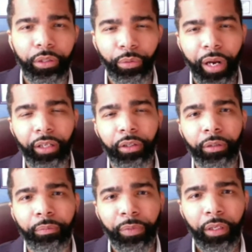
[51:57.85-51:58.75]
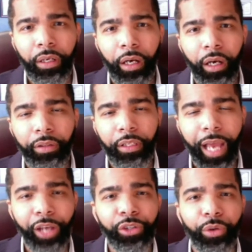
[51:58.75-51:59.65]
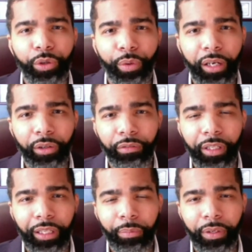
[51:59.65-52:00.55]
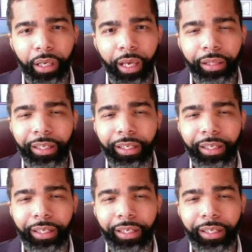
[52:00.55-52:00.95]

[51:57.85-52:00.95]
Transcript: the director, the national director of the EPA,